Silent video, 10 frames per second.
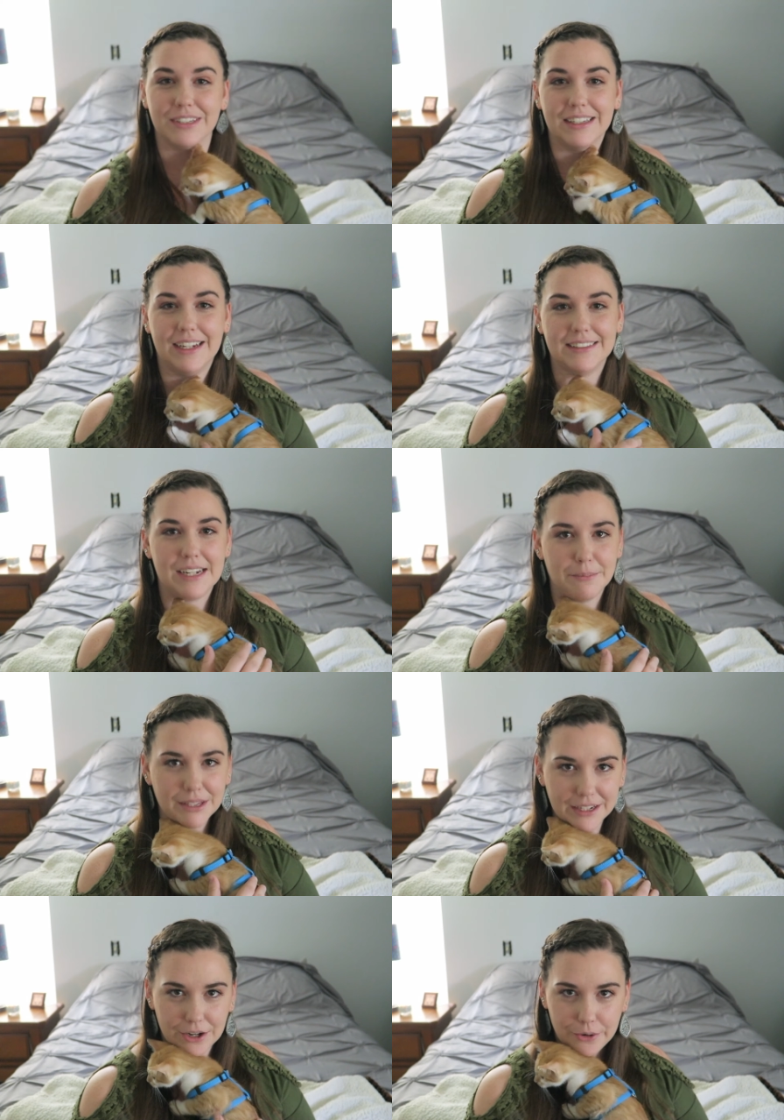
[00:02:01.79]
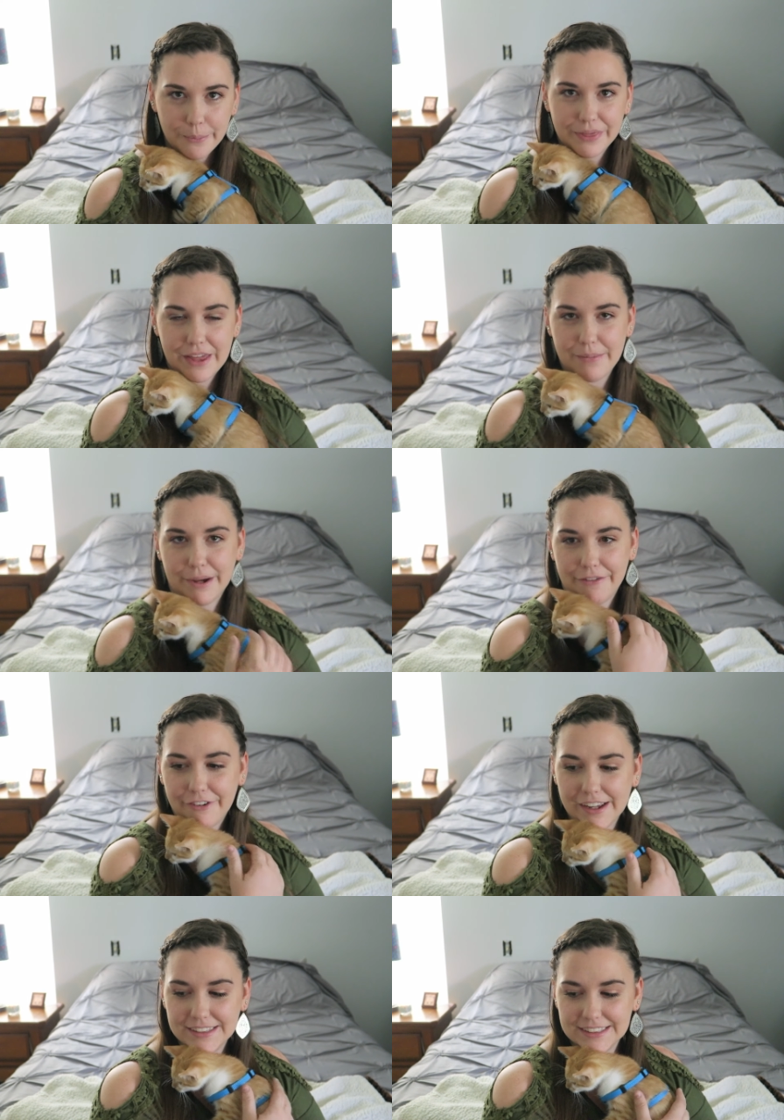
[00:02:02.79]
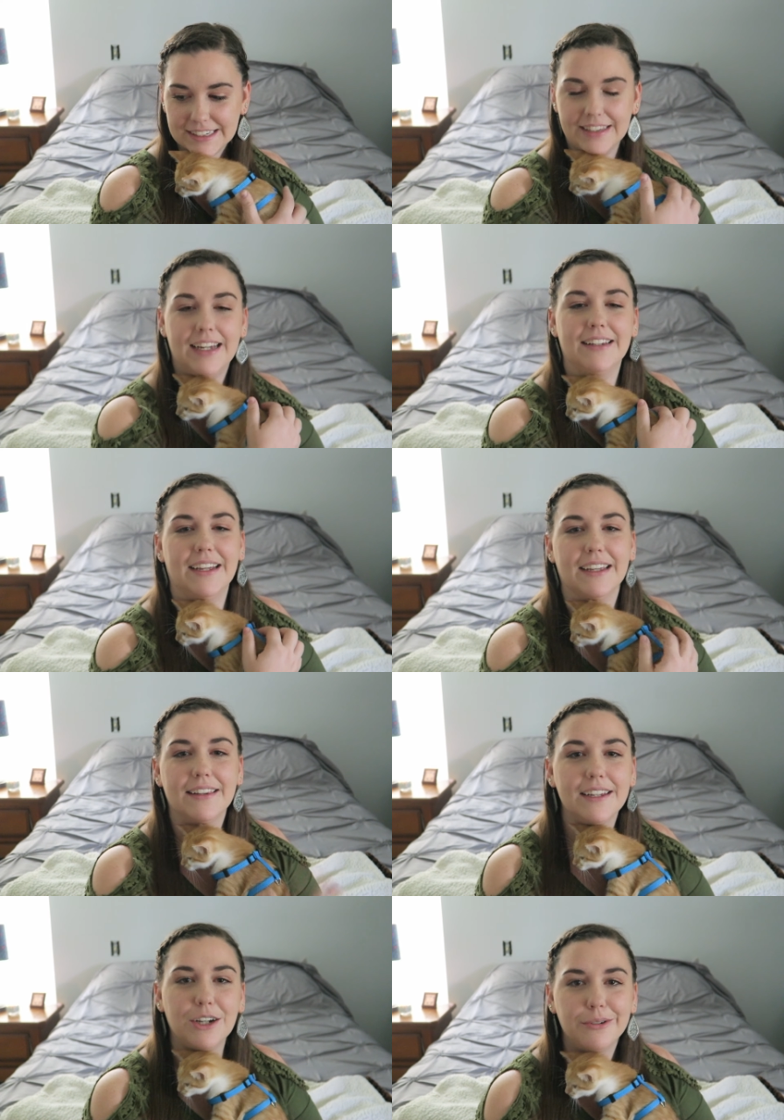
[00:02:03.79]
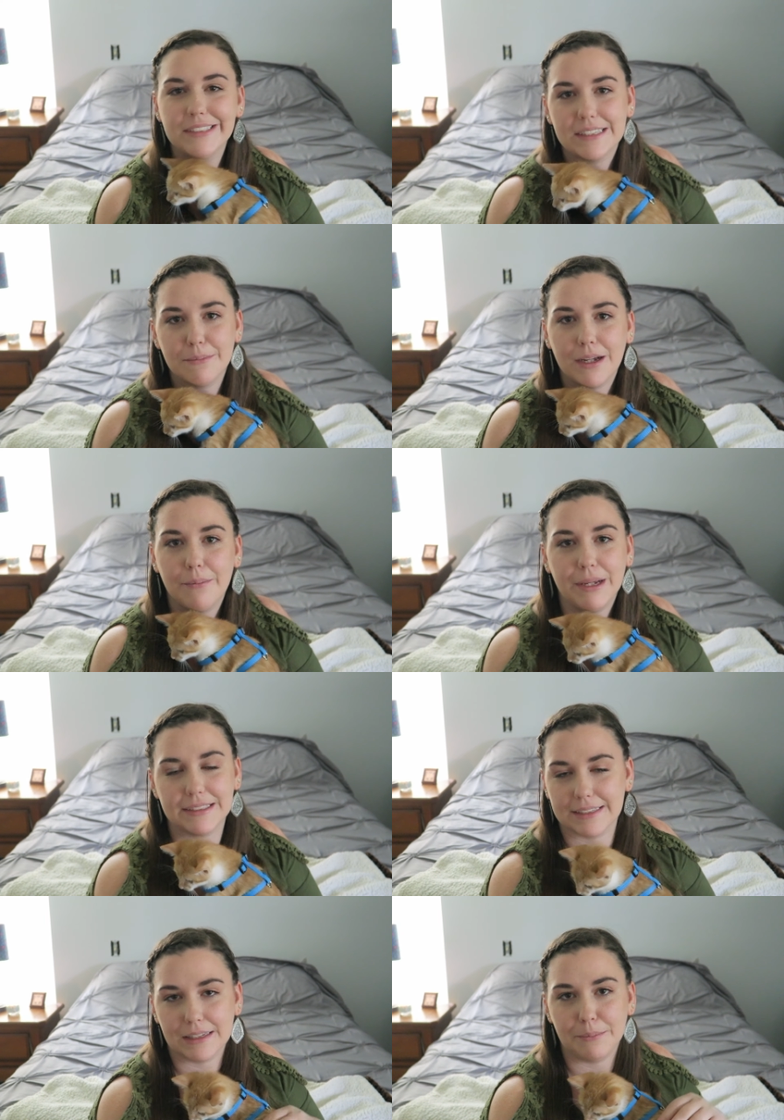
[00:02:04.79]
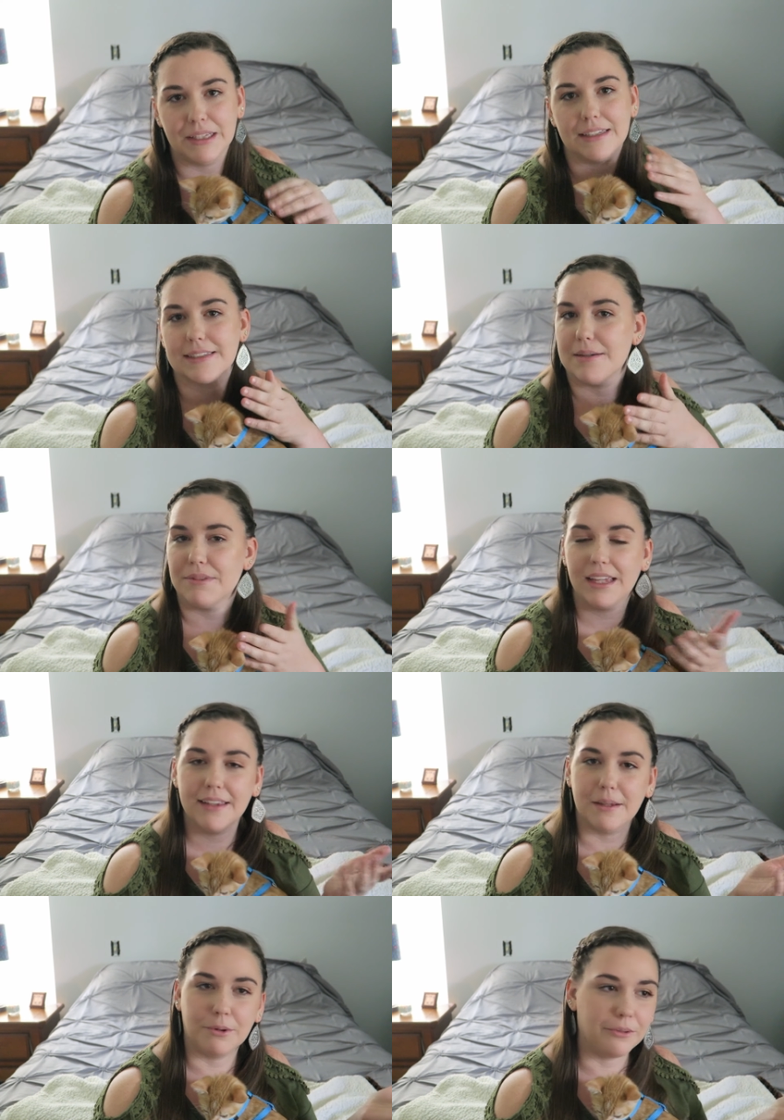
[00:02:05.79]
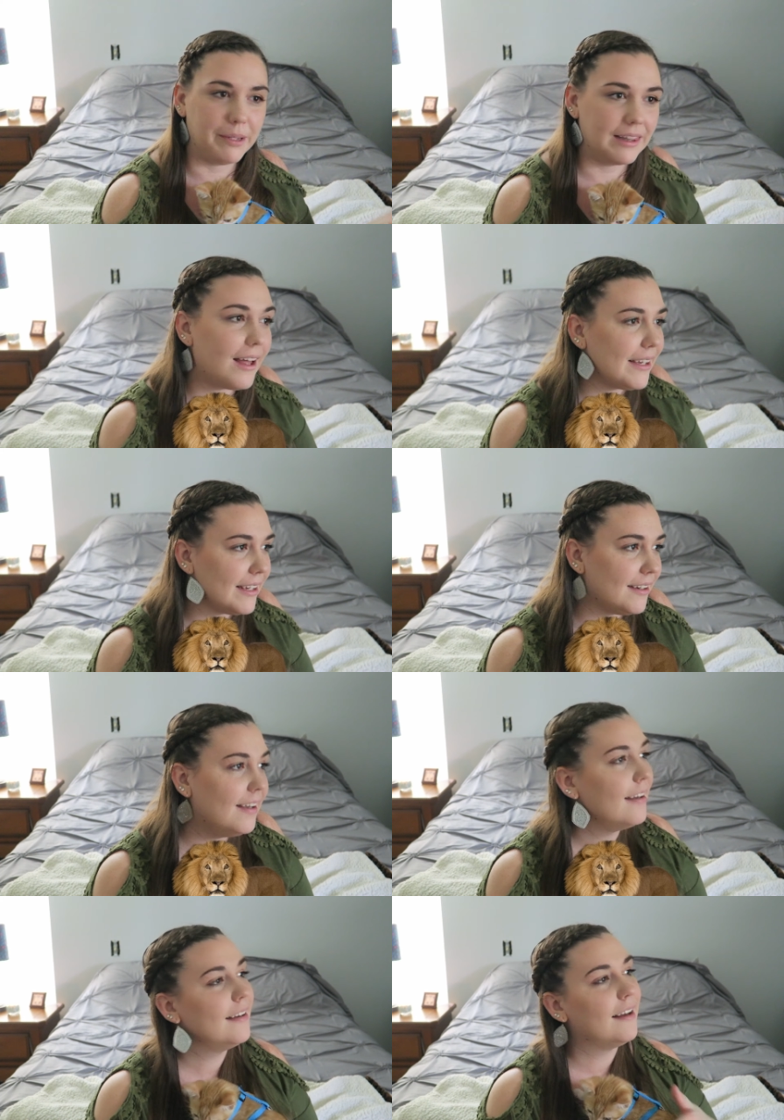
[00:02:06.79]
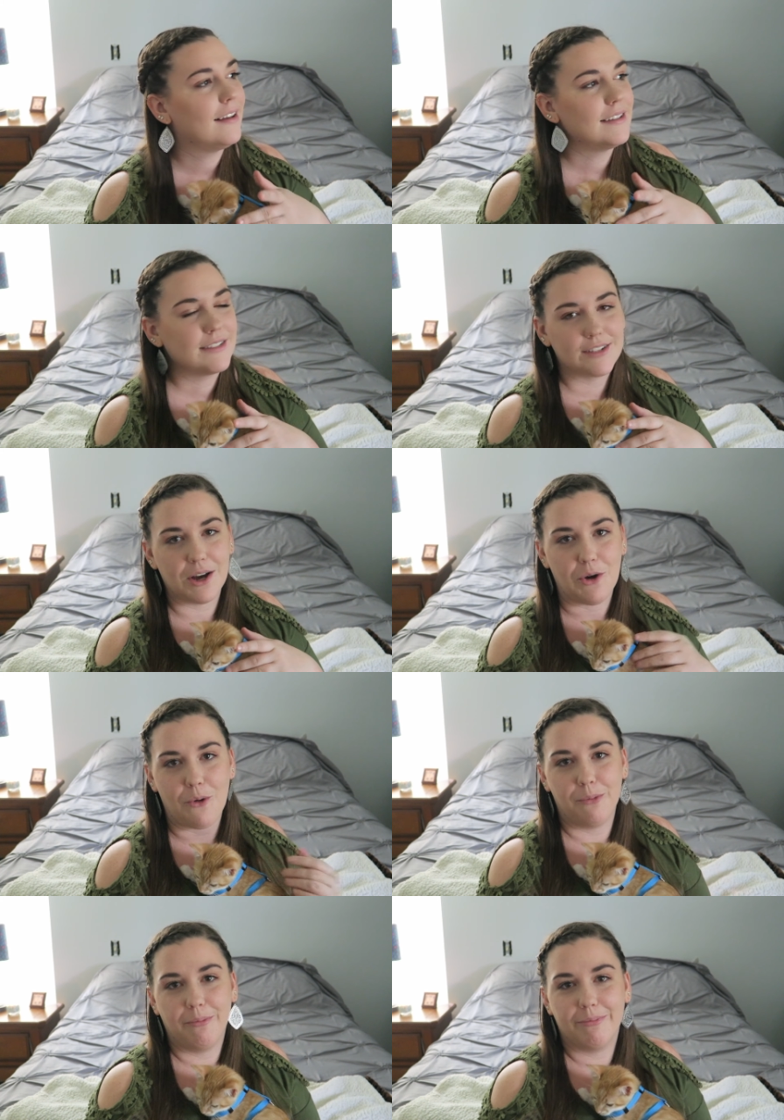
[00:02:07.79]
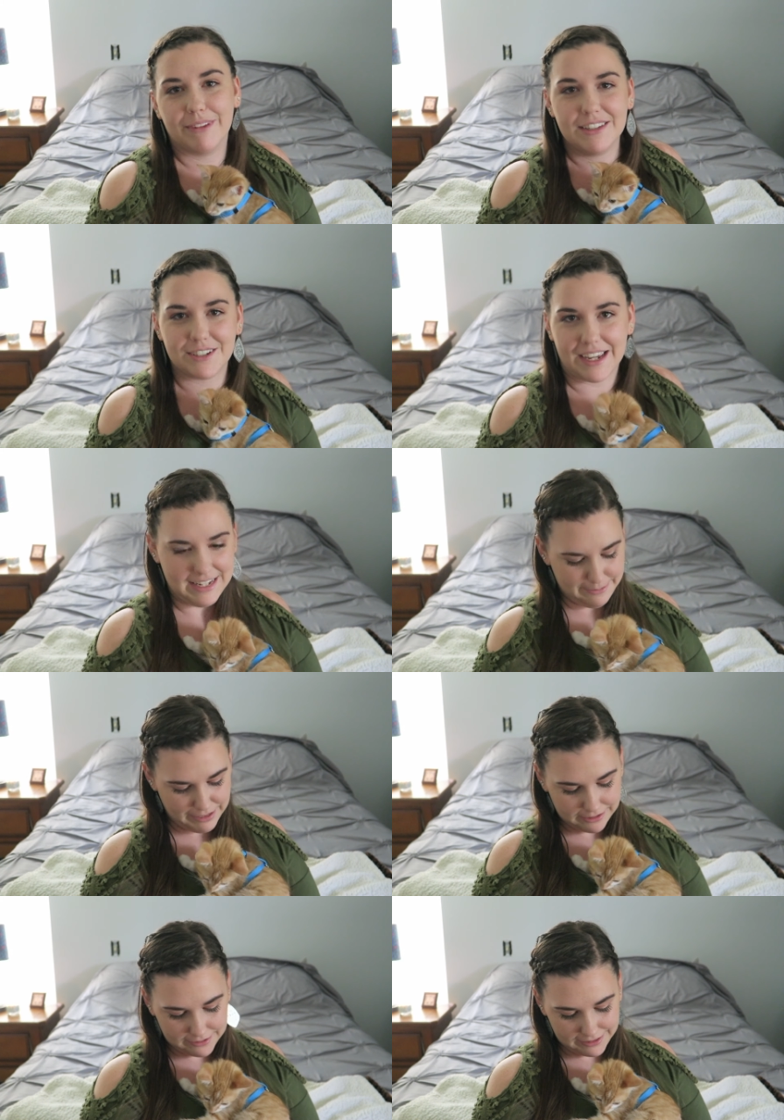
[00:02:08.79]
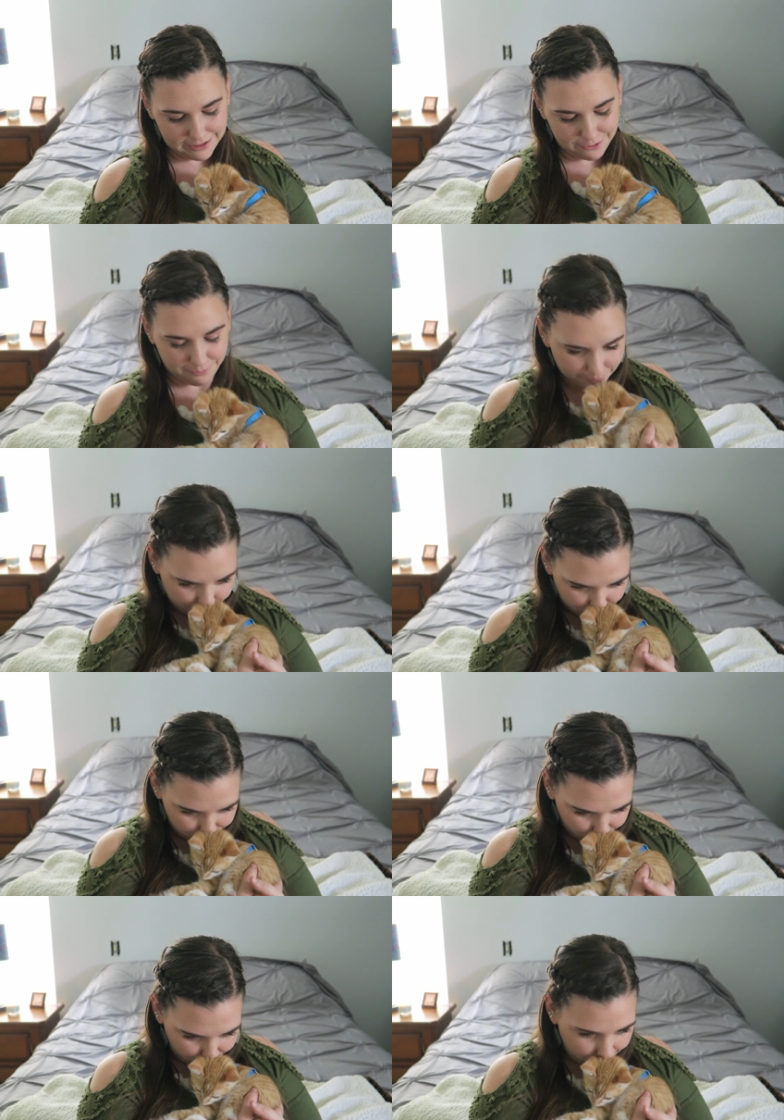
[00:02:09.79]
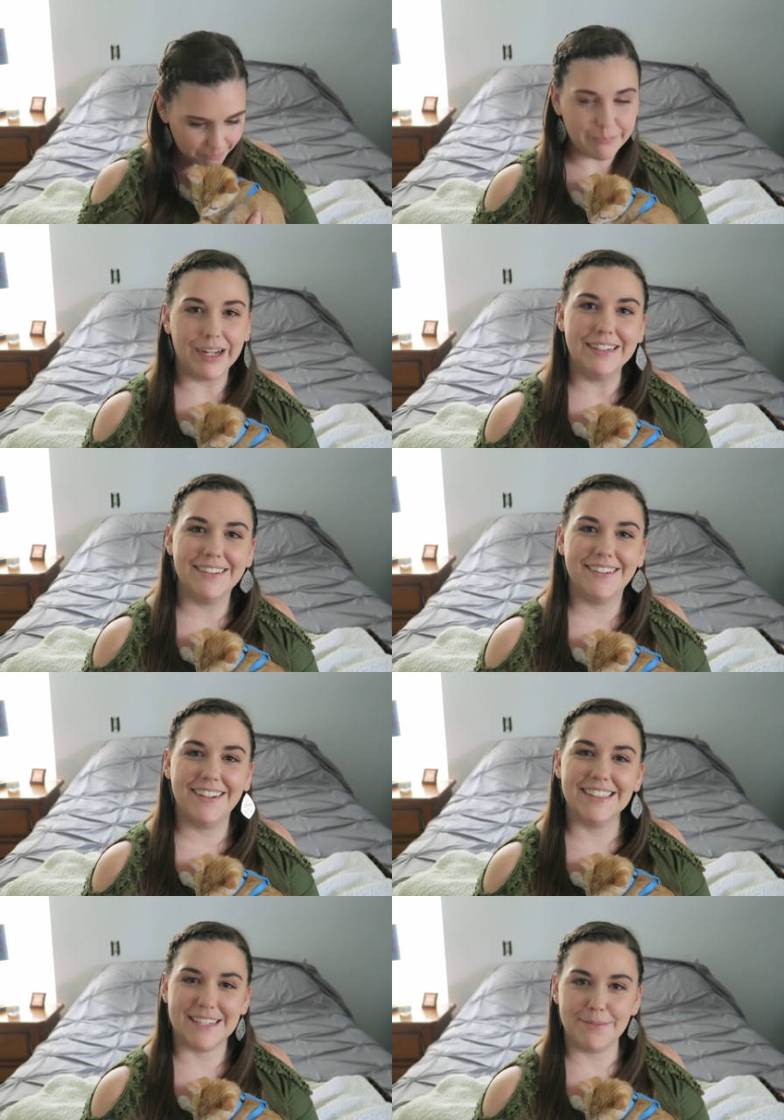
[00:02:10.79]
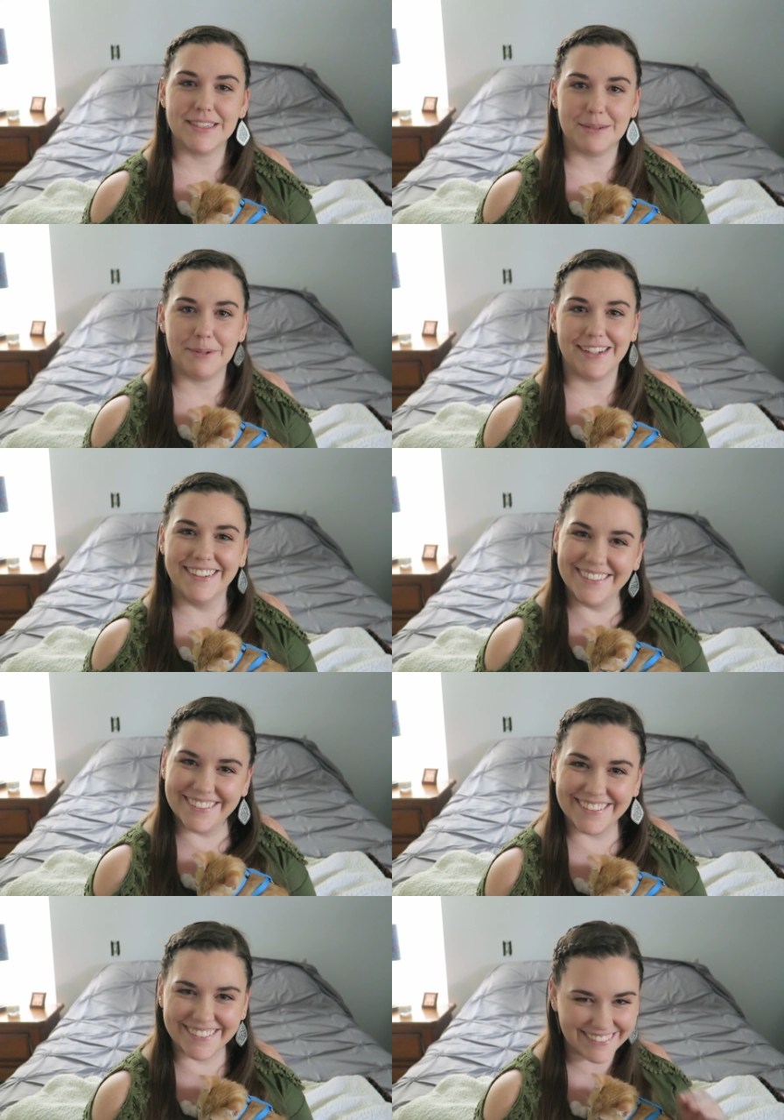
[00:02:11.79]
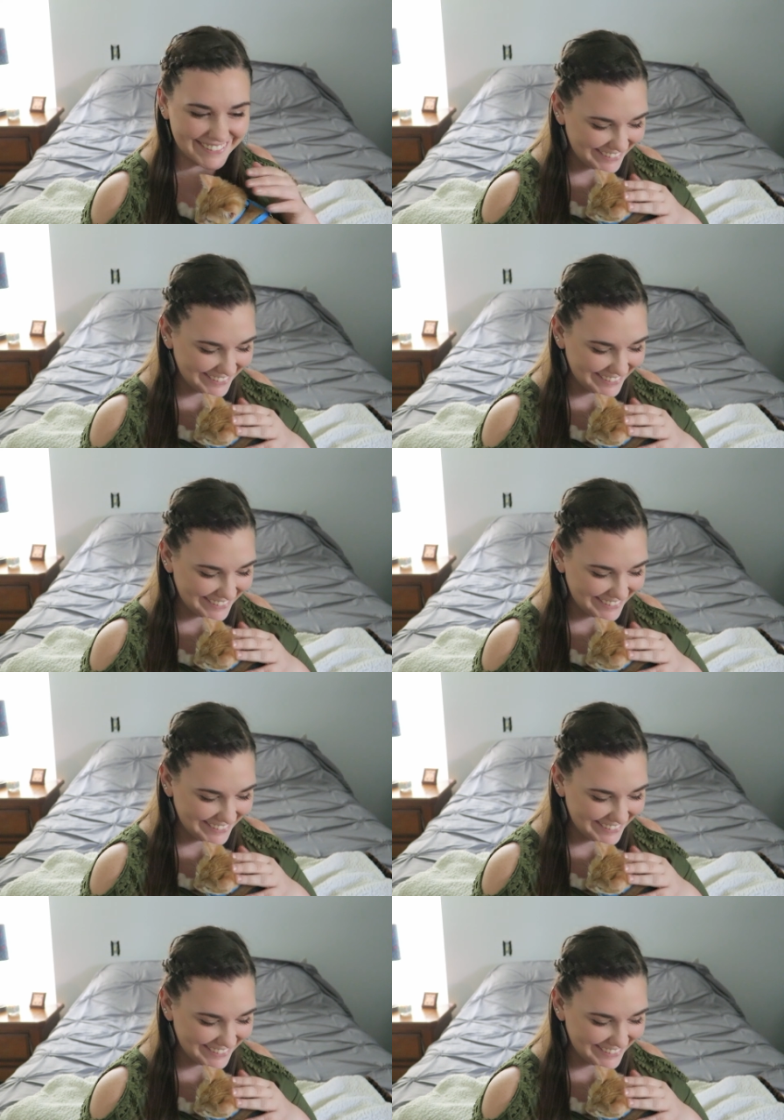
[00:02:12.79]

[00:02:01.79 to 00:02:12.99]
really like the name Leo, but then my friend said that, like, Leo and Simba basically mean the same thing. They both mean lion. So it's okay, he's my little Leo, but his name is Simba.